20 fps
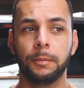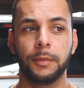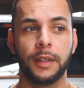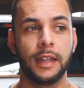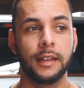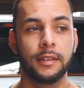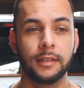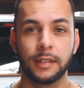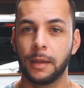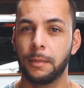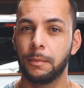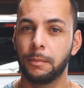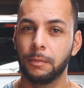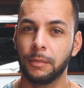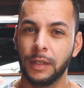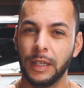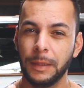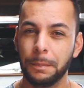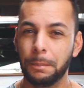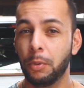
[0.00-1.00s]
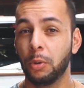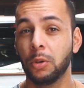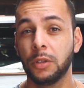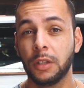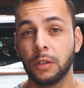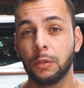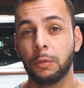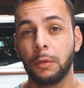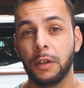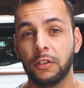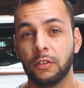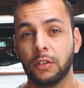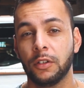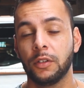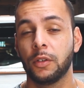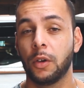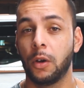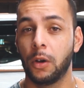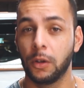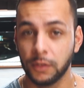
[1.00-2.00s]
get some important
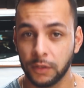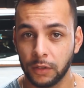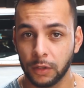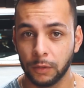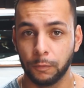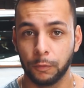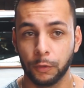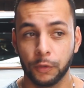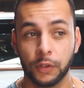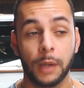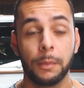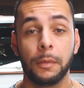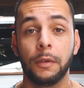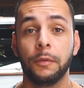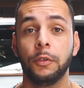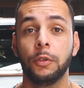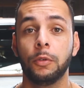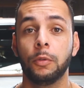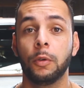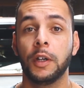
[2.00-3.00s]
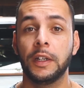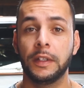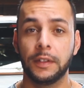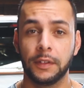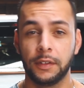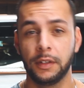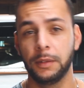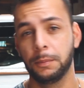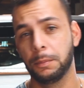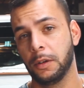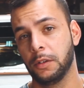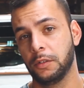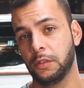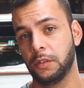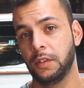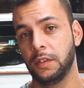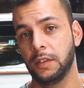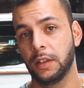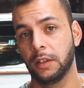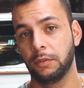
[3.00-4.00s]
questions answered for some of you who are interested in
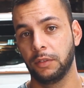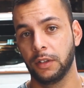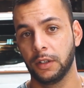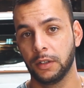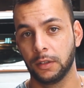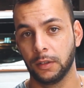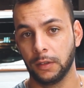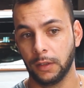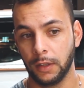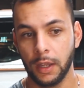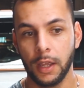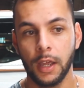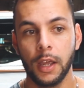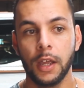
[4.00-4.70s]
purchasing that vehicle.